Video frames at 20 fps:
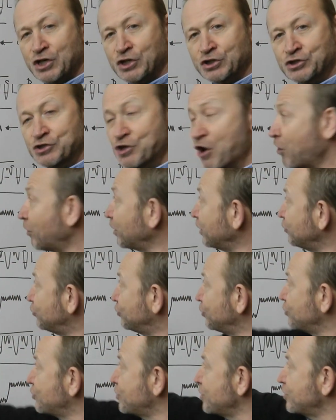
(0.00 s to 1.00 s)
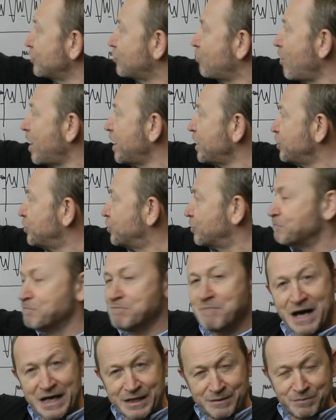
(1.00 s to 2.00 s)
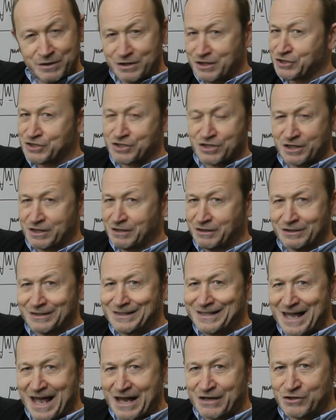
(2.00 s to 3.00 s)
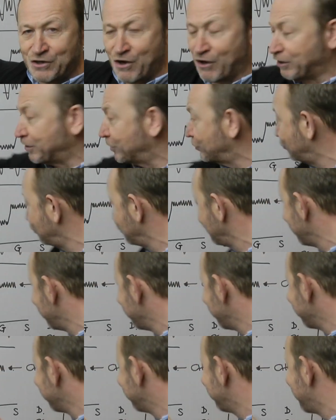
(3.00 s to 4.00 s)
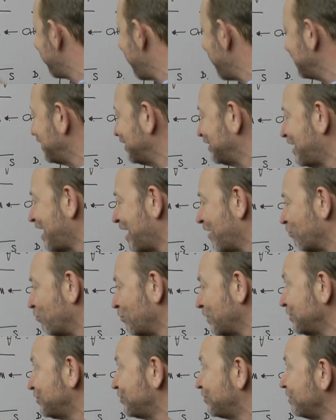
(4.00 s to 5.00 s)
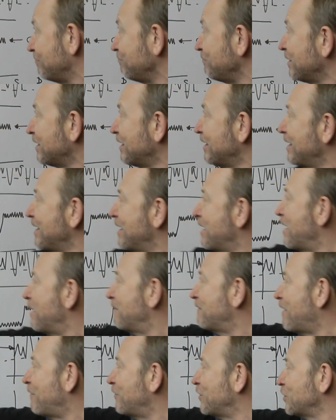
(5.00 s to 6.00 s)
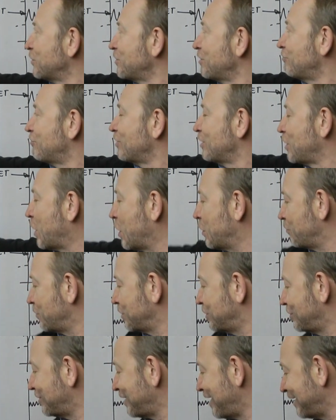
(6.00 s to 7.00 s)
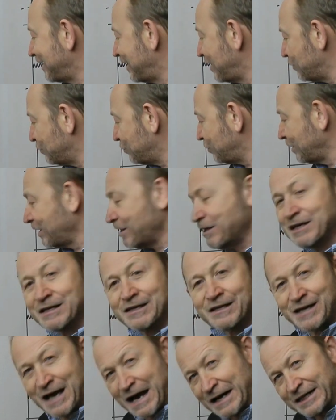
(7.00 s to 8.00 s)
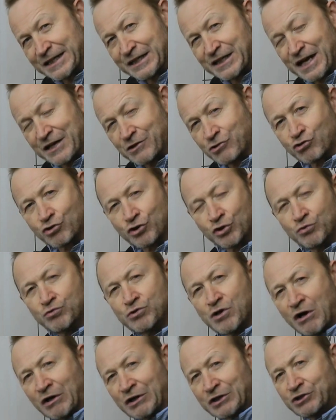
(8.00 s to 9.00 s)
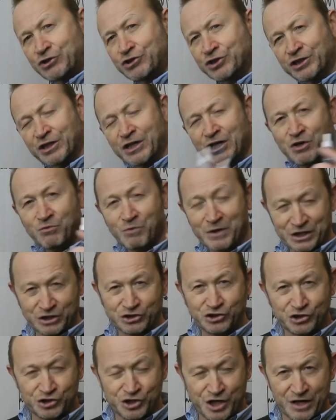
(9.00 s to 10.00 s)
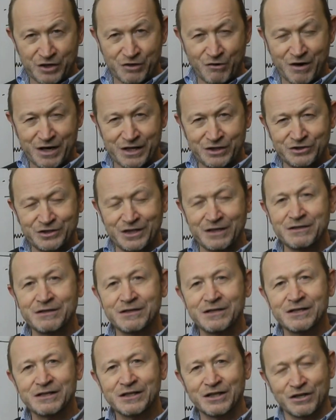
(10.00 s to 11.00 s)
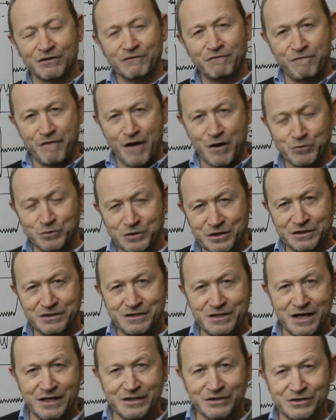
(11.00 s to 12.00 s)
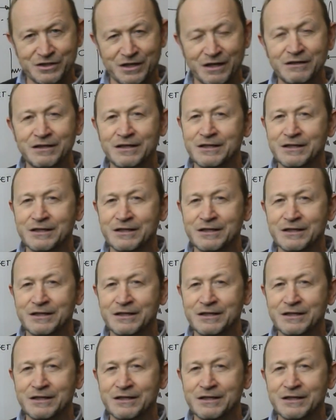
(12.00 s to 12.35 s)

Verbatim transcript: Knowledge is the equation. Maybe this thing can get knowledge. Can it get wisdom? And then the other thing I would say is, can it get true knowledge when it's generating confounded data?